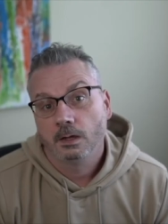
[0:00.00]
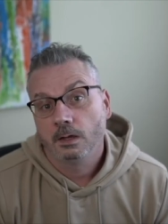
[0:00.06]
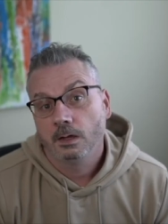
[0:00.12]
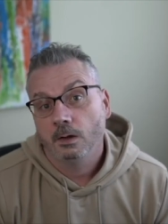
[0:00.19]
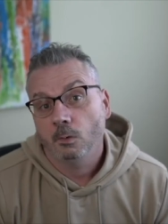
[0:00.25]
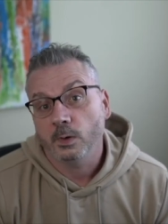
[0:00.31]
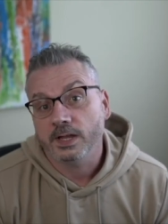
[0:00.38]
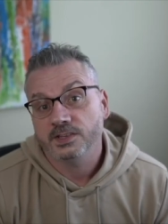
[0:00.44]

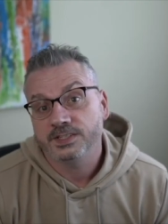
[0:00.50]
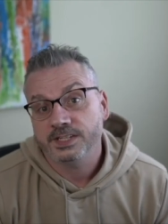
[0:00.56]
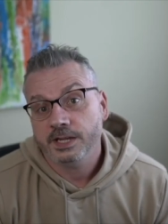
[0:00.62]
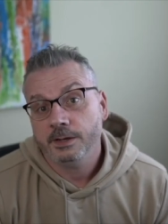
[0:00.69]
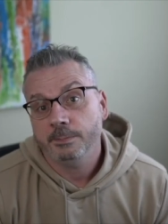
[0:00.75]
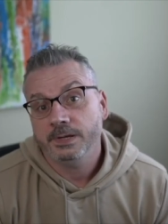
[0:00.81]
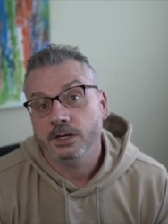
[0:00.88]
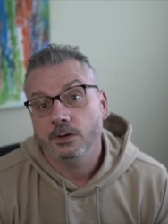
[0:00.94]
We can see
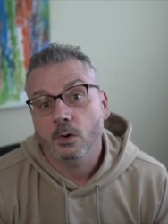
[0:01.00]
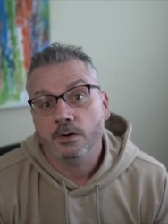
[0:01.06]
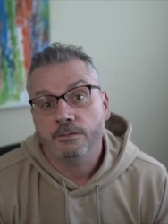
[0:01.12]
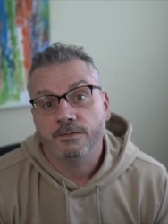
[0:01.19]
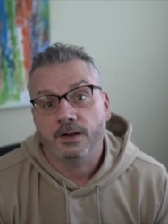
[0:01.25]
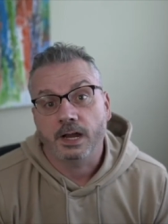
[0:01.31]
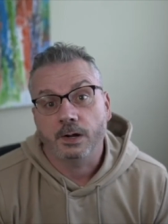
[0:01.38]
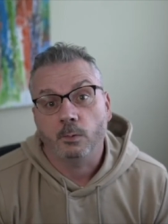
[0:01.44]
and be
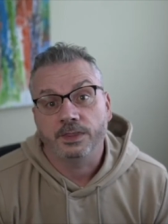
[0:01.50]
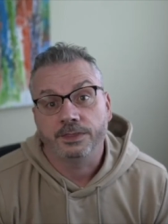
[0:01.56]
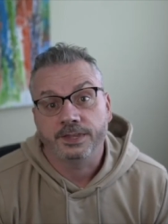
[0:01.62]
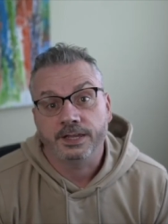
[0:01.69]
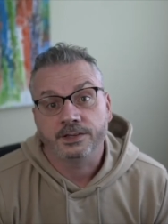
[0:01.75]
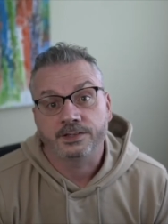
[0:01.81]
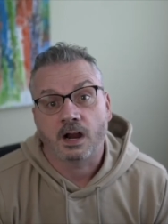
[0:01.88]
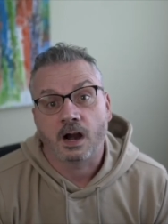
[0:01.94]
notified when
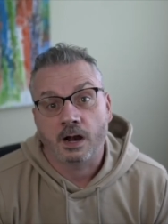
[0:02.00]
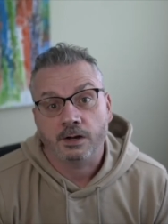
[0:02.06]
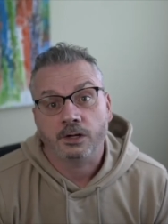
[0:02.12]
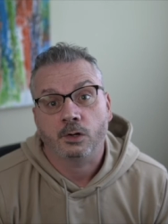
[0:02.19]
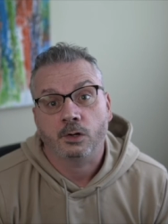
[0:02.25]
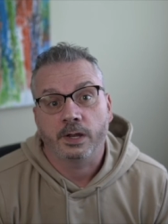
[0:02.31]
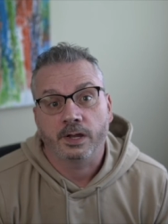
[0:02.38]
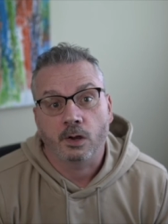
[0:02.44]
things aren't
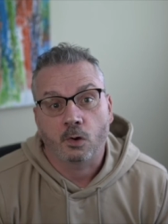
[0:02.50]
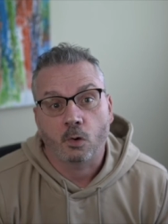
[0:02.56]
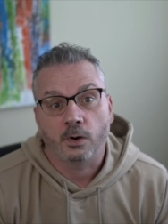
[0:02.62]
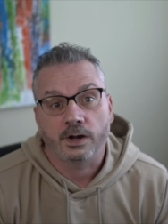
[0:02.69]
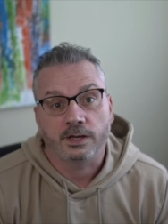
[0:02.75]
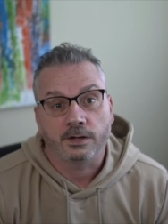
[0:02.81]
going according